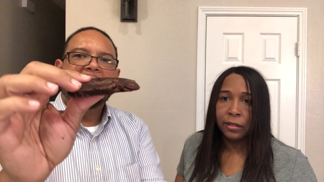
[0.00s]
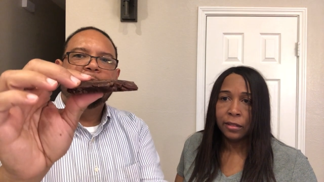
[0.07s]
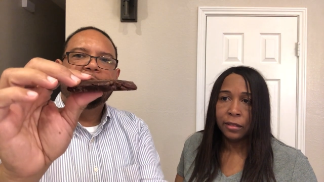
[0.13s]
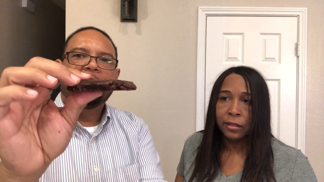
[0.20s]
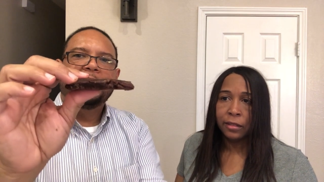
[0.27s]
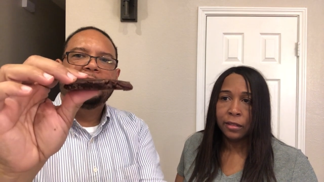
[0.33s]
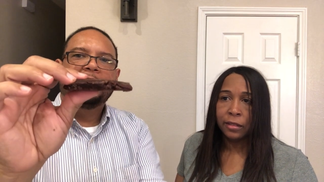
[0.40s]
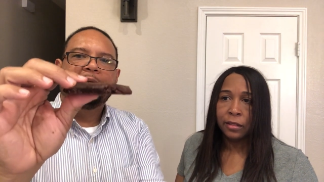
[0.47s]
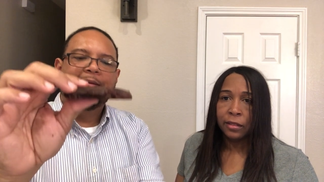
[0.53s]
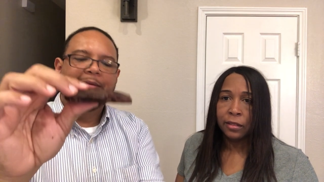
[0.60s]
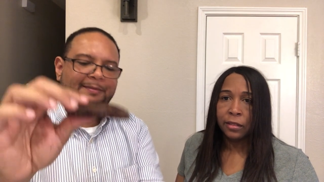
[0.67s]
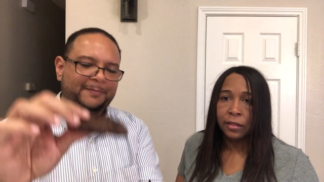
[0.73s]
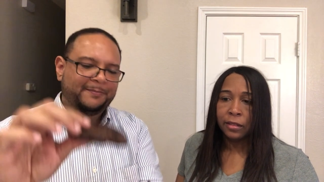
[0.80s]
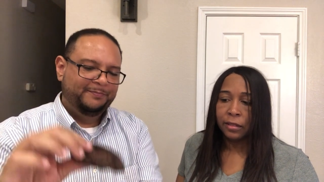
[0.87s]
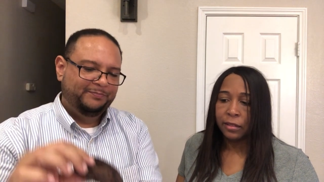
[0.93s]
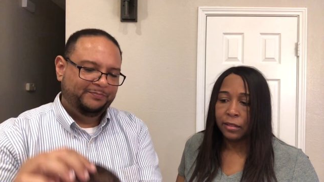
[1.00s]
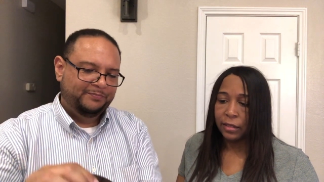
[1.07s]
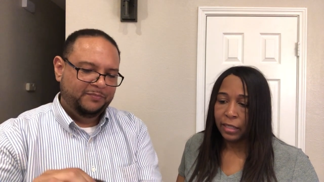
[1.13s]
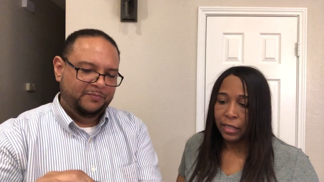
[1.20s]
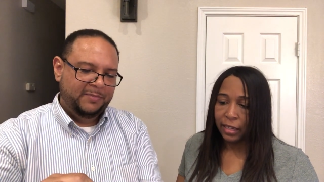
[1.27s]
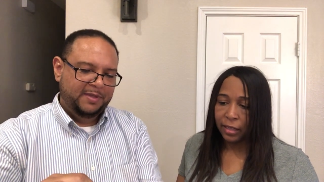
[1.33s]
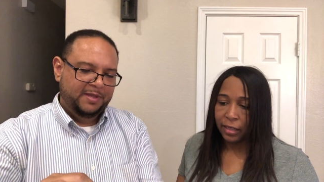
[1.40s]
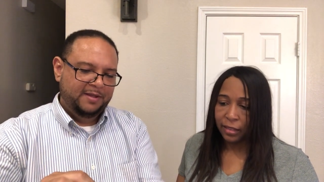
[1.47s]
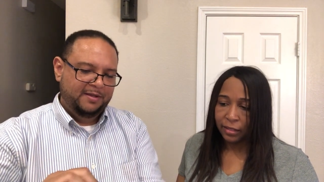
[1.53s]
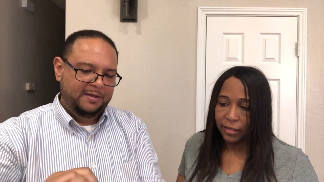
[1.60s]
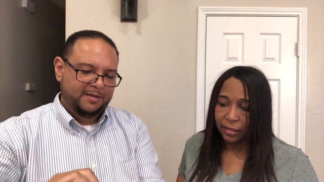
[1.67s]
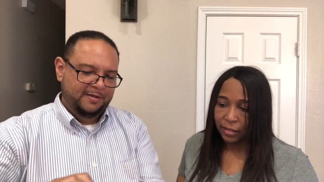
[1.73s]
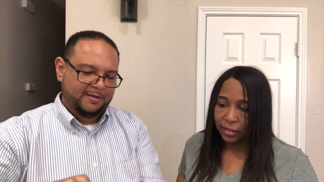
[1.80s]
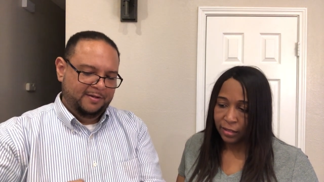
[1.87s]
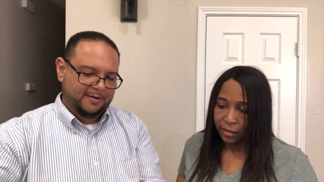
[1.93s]
Speaker 1: may break. Yeah.
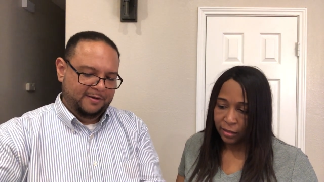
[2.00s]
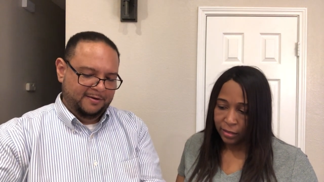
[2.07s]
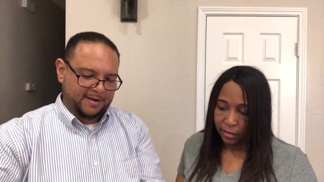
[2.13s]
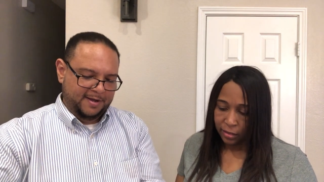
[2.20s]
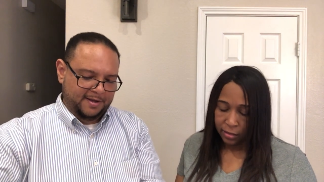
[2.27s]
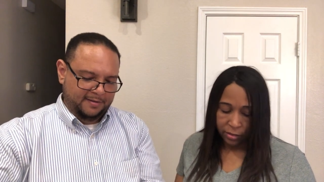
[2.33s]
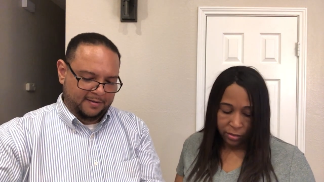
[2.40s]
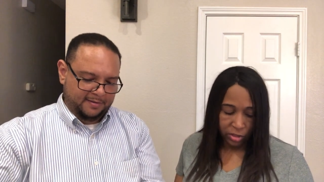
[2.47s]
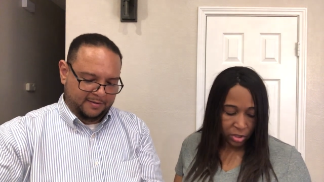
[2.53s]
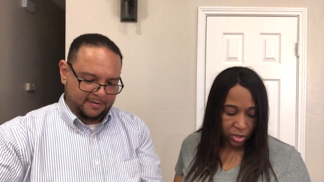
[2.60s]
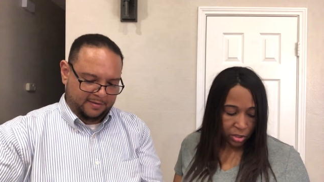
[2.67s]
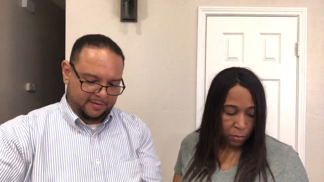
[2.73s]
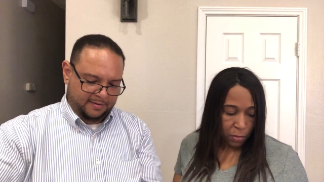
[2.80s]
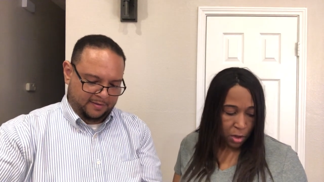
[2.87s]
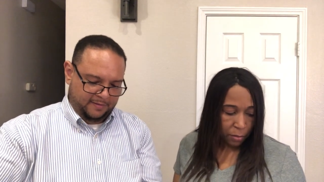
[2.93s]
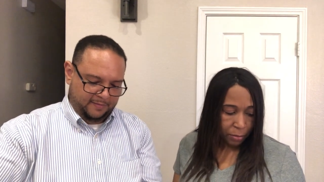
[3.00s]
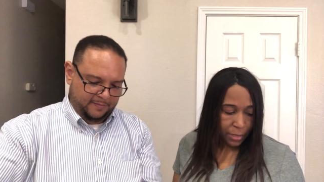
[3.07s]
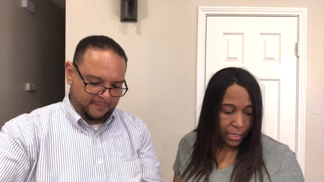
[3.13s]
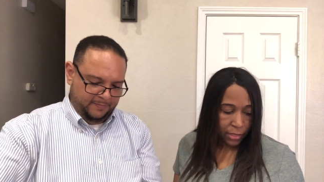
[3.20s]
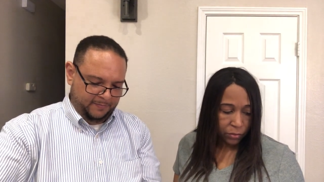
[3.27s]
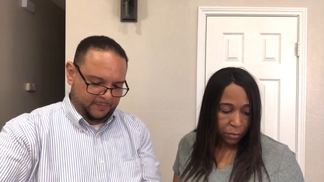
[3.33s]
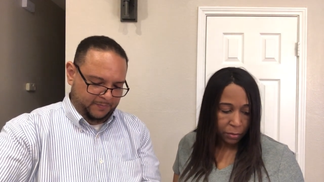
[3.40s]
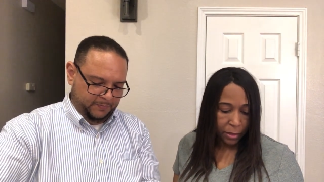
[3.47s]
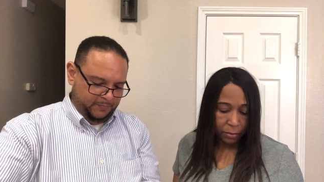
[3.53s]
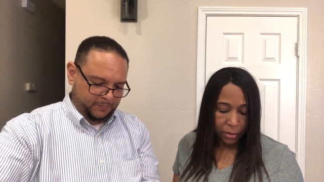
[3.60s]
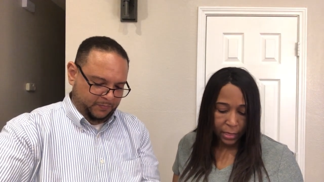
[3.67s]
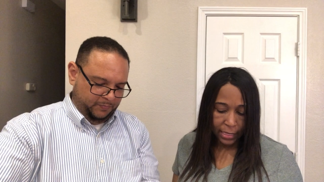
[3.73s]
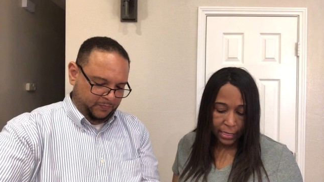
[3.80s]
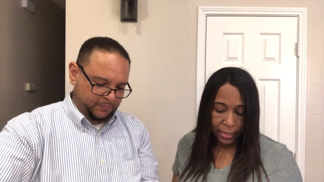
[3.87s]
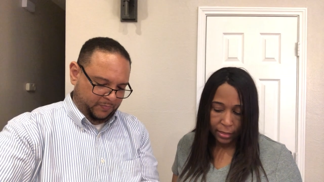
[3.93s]
All right.
Speaker 2: Just a small piece for me,
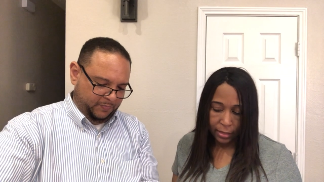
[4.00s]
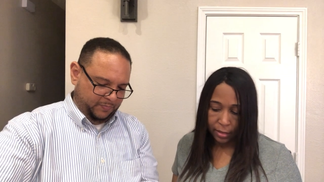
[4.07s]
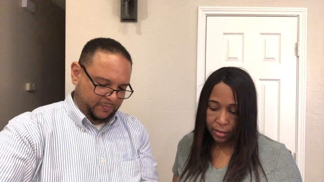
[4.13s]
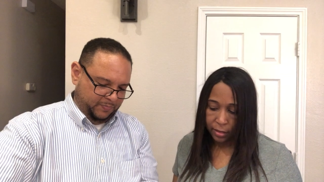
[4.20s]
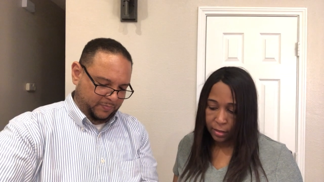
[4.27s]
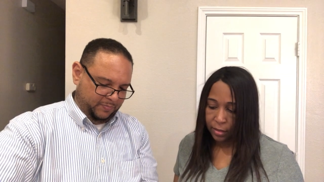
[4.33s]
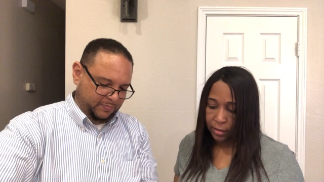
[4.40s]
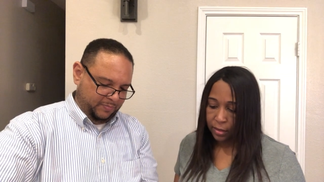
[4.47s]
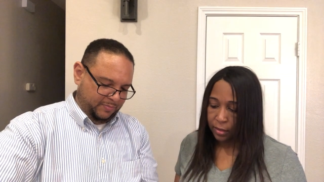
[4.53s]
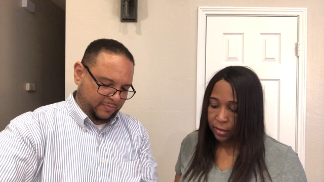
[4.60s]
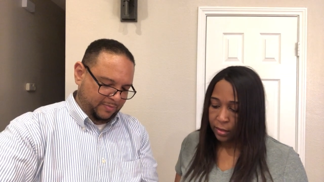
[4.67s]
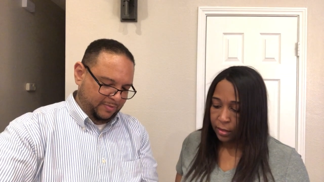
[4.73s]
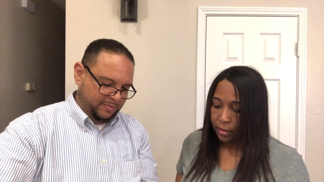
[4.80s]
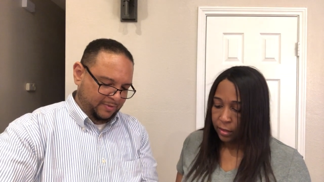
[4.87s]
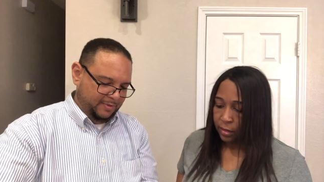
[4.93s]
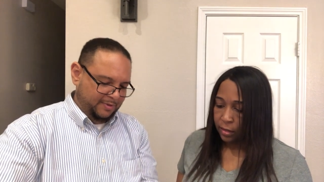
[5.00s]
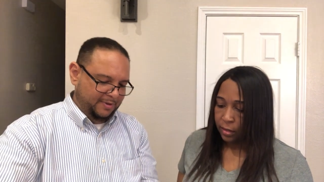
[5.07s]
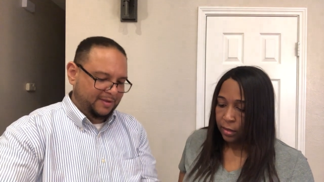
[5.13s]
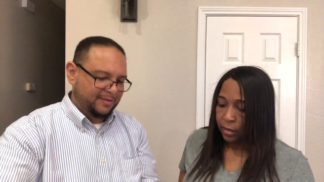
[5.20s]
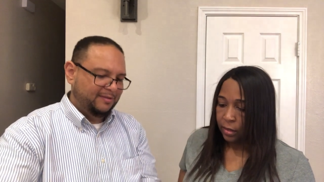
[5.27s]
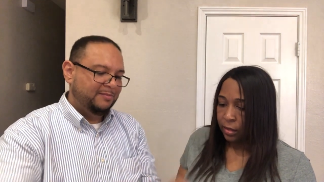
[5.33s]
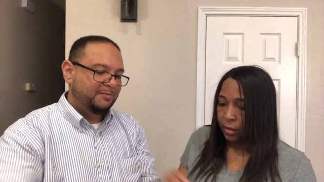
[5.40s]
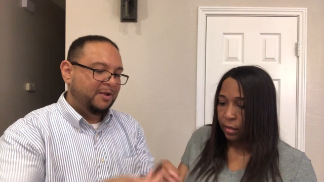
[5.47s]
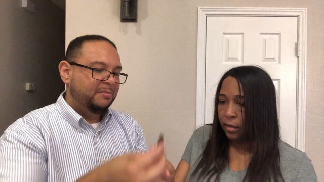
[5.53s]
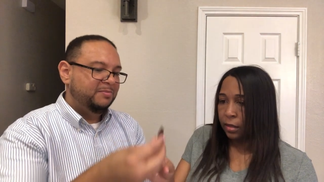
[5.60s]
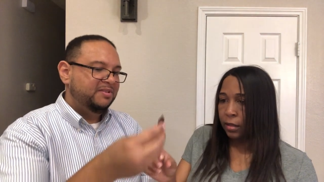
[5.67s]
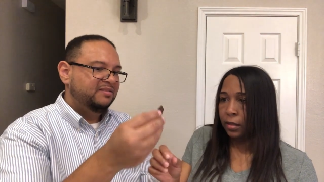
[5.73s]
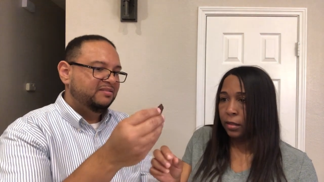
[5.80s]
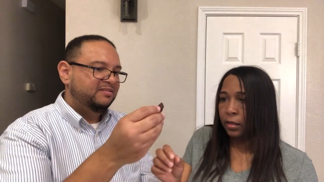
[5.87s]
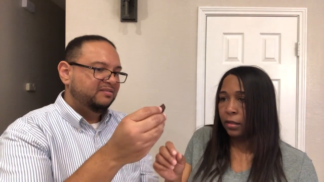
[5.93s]
please.
Speaker 1: Small
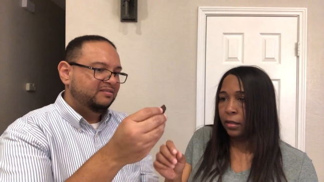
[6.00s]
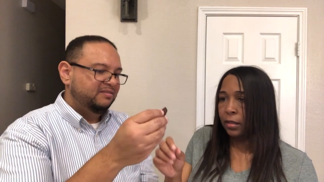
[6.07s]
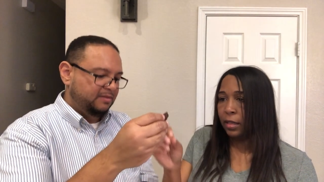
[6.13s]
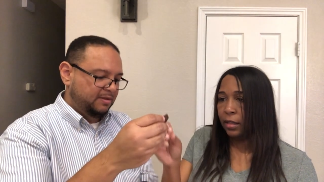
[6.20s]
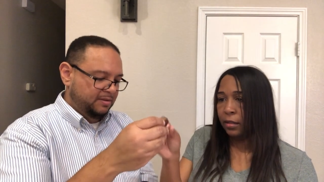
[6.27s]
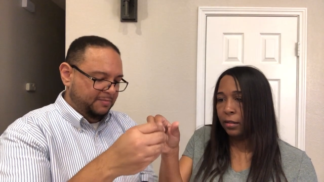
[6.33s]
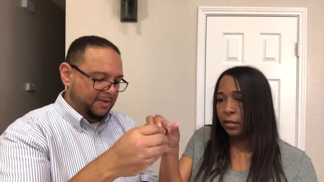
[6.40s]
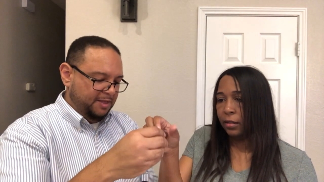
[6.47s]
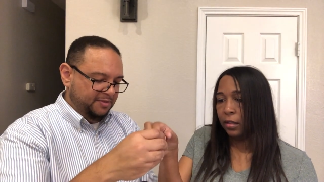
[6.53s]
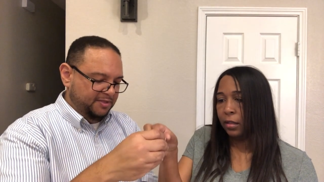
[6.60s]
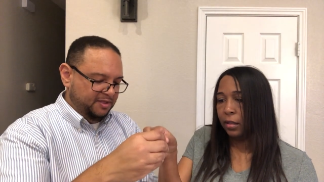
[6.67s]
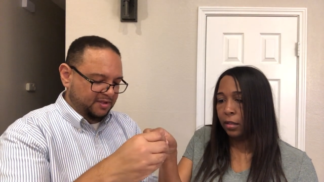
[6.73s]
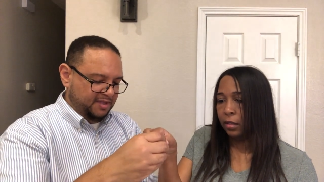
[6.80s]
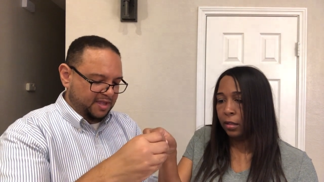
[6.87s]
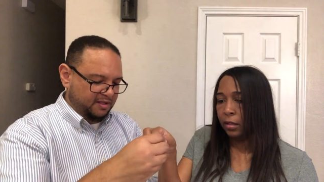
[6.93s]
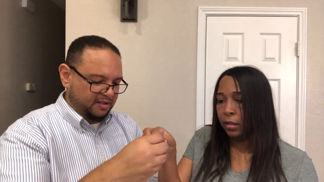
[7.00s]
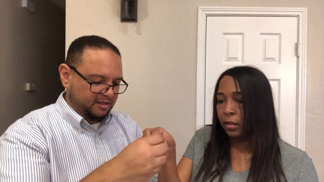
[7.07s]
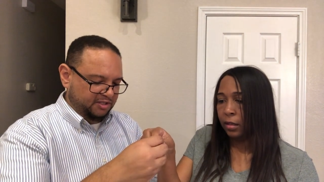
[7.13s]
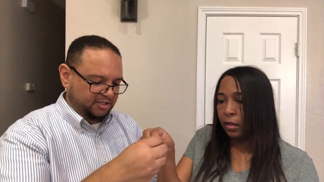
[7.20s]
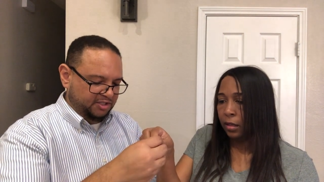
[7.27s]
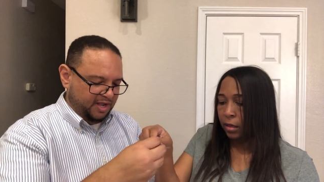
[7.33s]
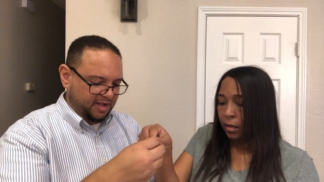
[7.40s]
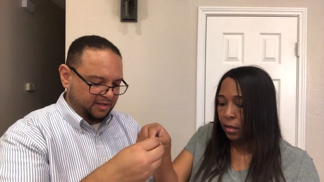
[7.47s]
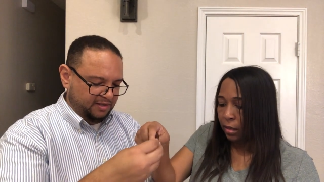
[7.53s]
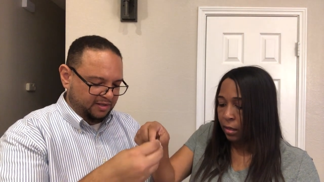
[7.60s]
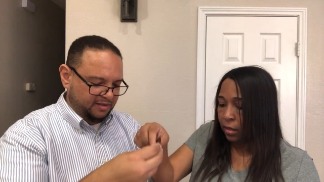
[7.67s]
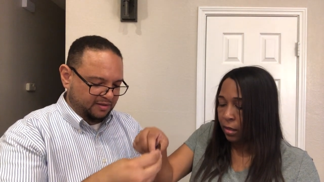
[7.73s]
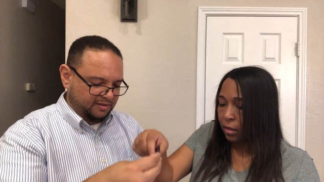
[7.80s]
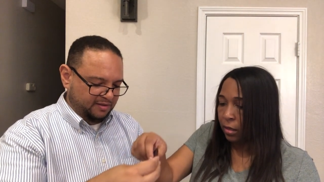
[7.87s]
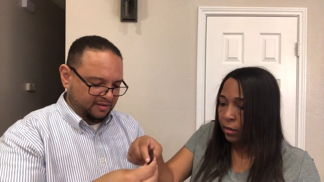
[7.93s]
piece? Yes. I don't think you get all the
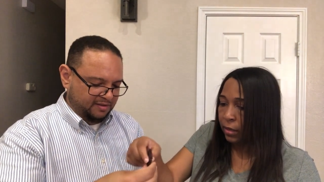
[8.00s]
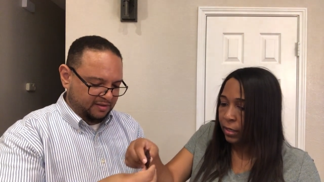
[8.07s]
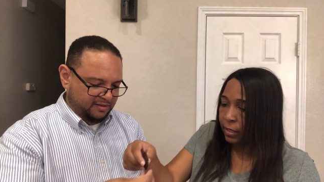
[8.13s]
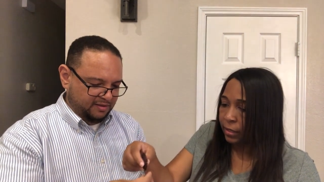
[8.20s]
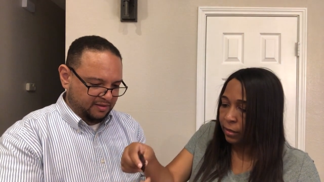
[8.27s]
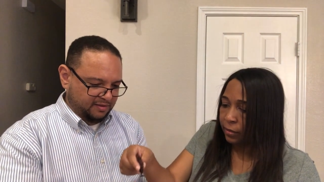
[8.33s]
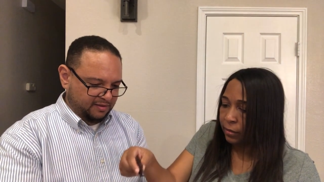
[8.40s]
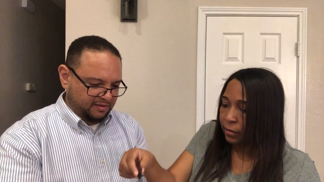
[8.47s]
chocolate.
Speaker 2: Oh, I did.